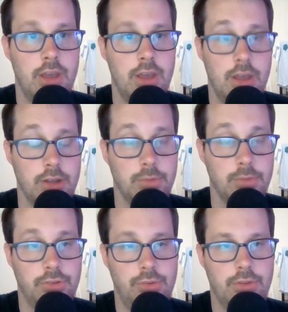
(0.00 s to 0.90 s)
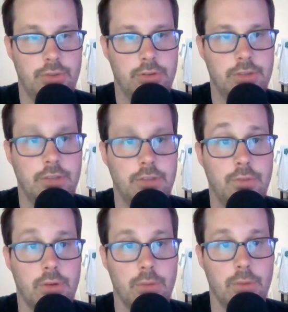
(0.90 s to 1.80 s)
Number 2, they're looking
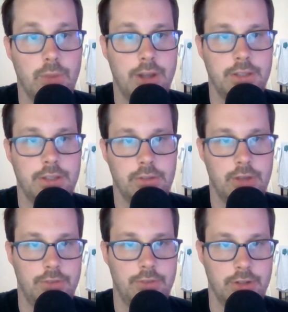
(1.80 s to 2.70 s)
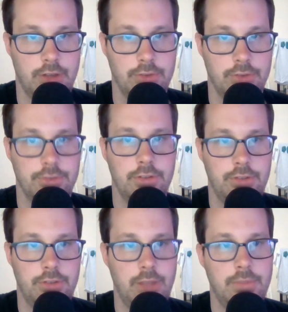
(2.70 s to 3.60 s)
for erotic graphic novels.
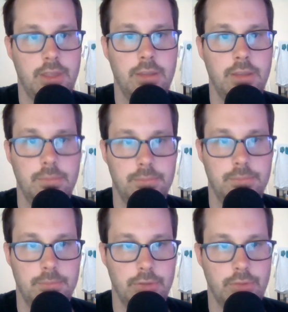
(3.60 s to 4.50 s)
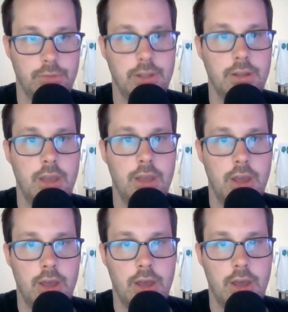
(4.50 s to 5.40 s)
Same thing, between
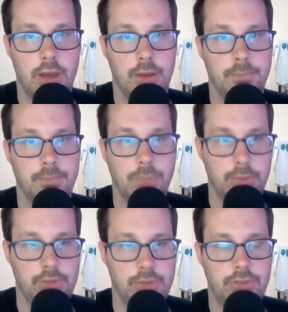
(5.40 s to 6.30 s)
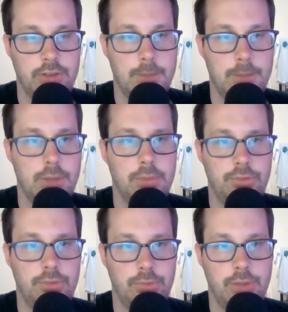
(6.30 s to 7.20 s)
previously
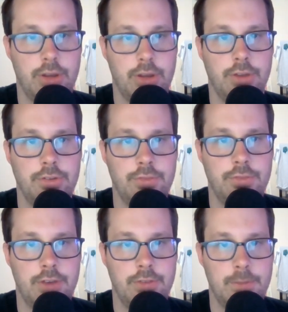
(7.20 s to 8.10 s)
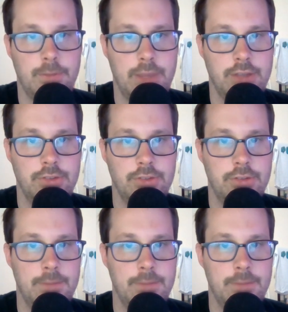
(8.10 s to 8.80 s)
unpublished, between 100 and 500 pages.